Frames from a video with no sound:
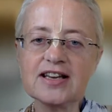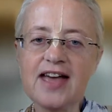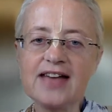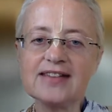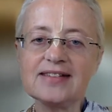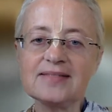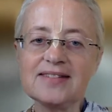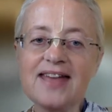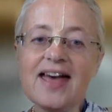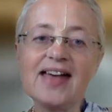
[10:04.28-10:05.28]
read
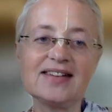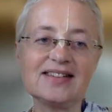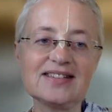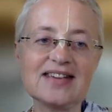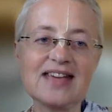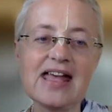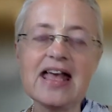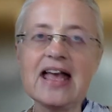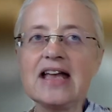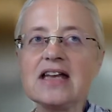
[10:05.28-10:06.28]
that
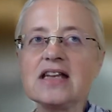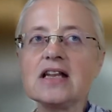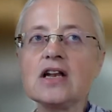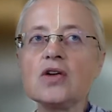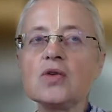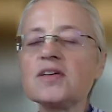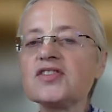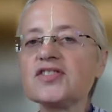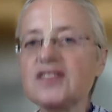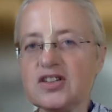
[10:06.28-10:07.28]
in the lower
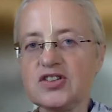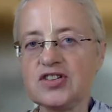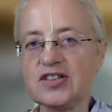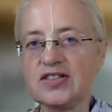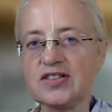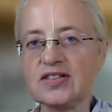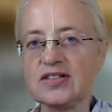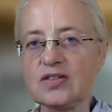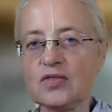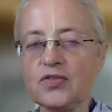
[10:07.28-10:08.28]

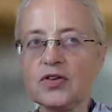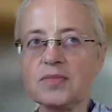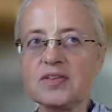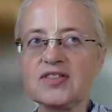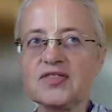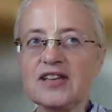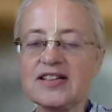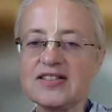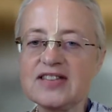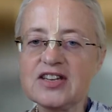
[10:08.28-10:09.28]
stages of human
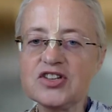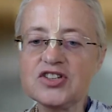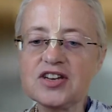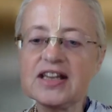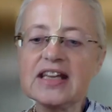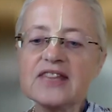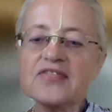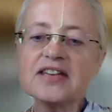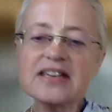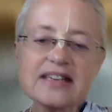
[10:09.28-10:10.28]
civilization,
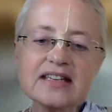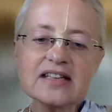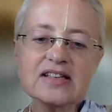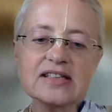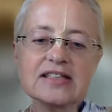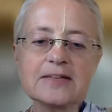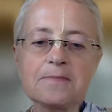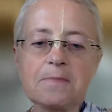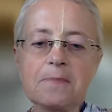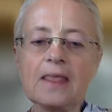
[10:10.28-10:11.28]
even this
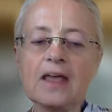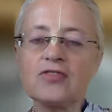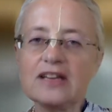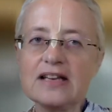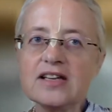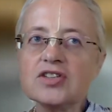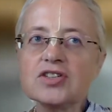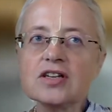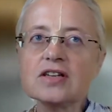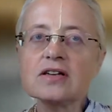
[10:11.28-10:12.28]

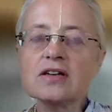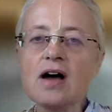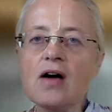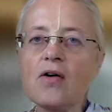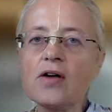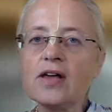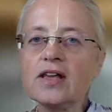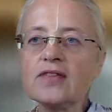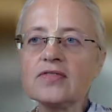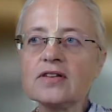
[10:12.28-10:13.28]
religion or
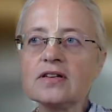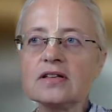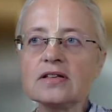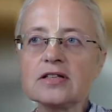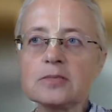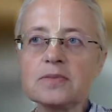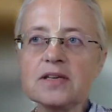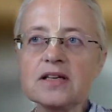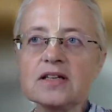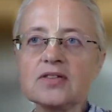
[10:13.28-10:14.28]
even the
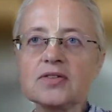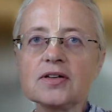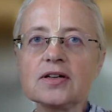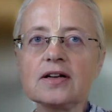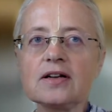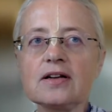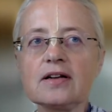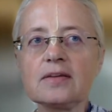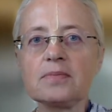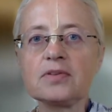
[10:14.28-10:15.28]
spiritual
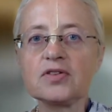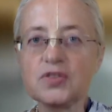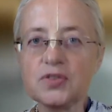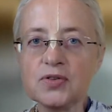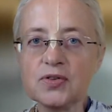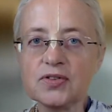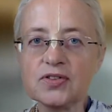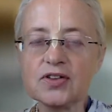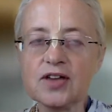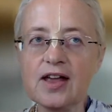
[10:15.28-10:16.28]

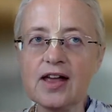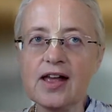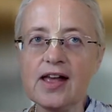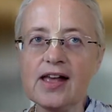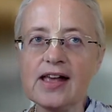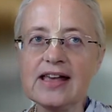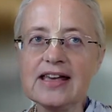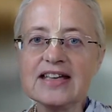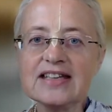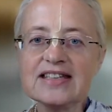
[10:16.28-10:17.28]
pursuit
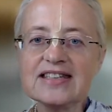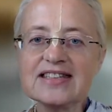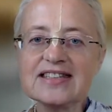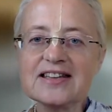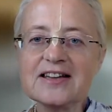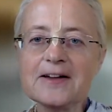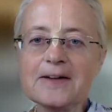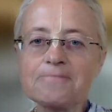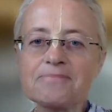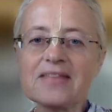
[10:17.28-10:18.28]
is
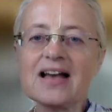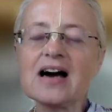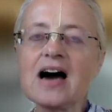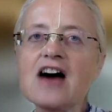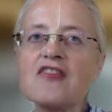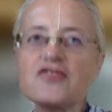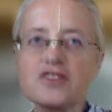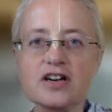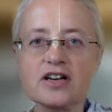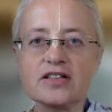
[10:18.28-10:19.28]

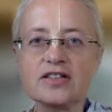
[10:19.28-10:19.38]
covered